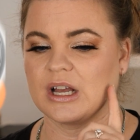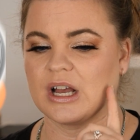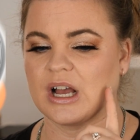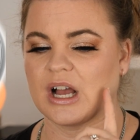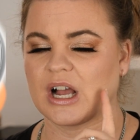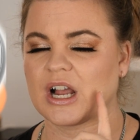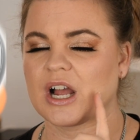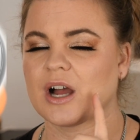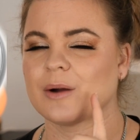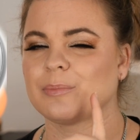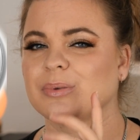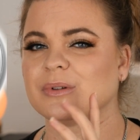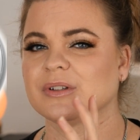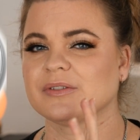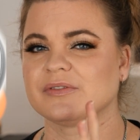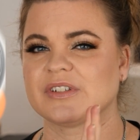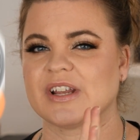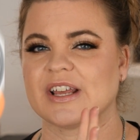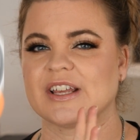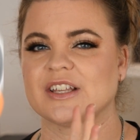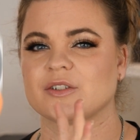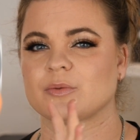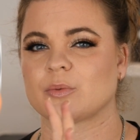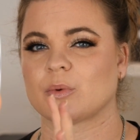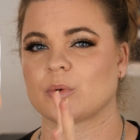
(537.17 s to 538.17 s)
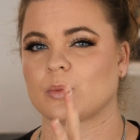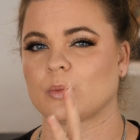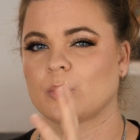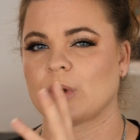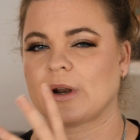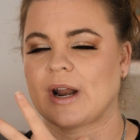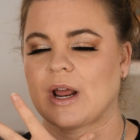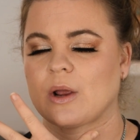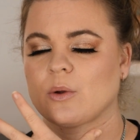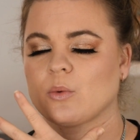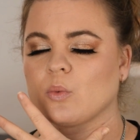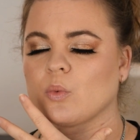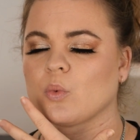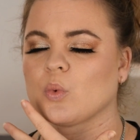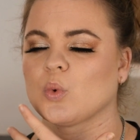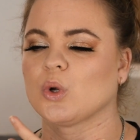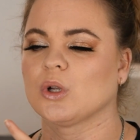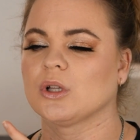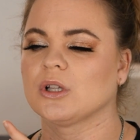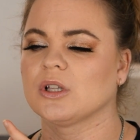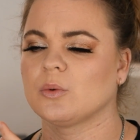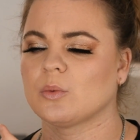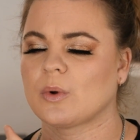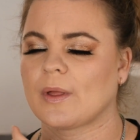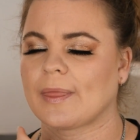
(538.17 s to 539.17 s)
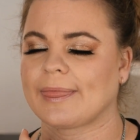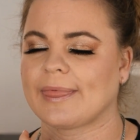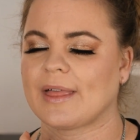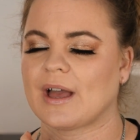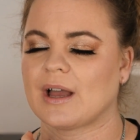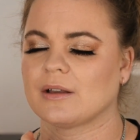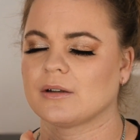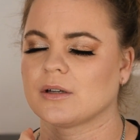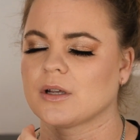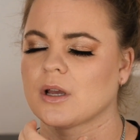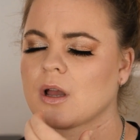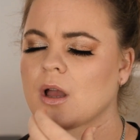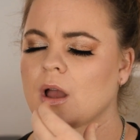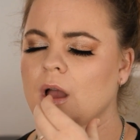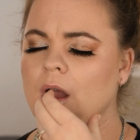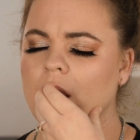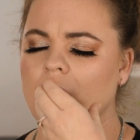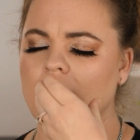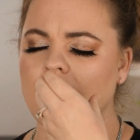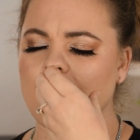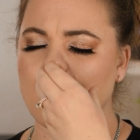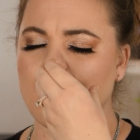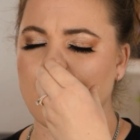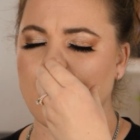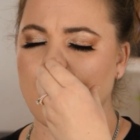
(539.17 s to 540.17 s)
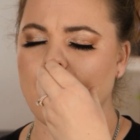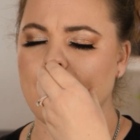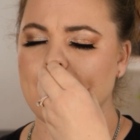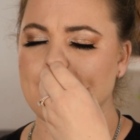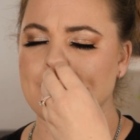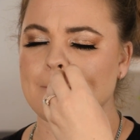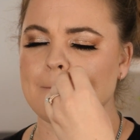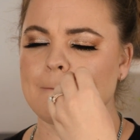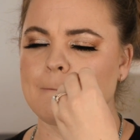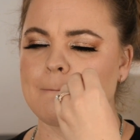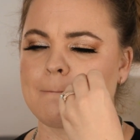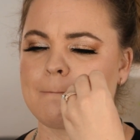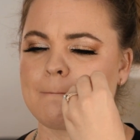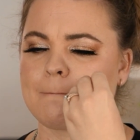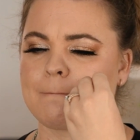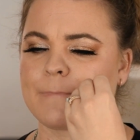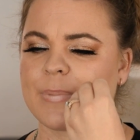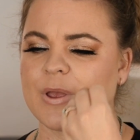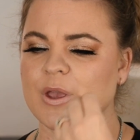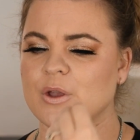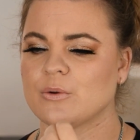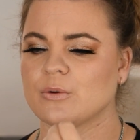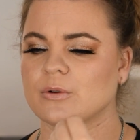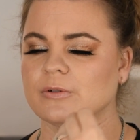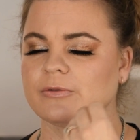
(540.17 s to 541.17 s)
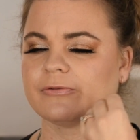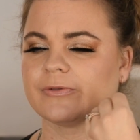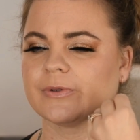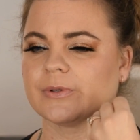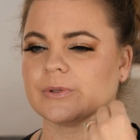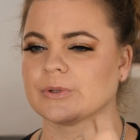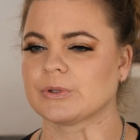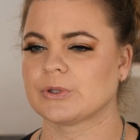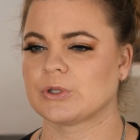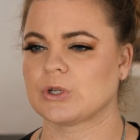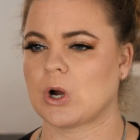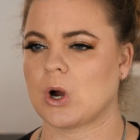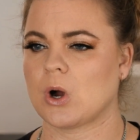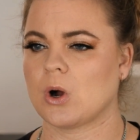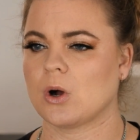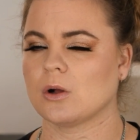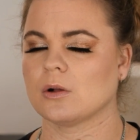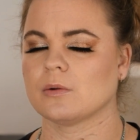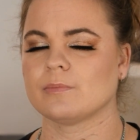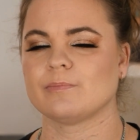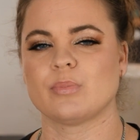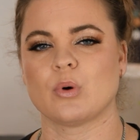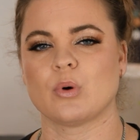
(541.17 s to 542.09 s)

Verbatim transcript: a couple of days where when I really want that beautiful doll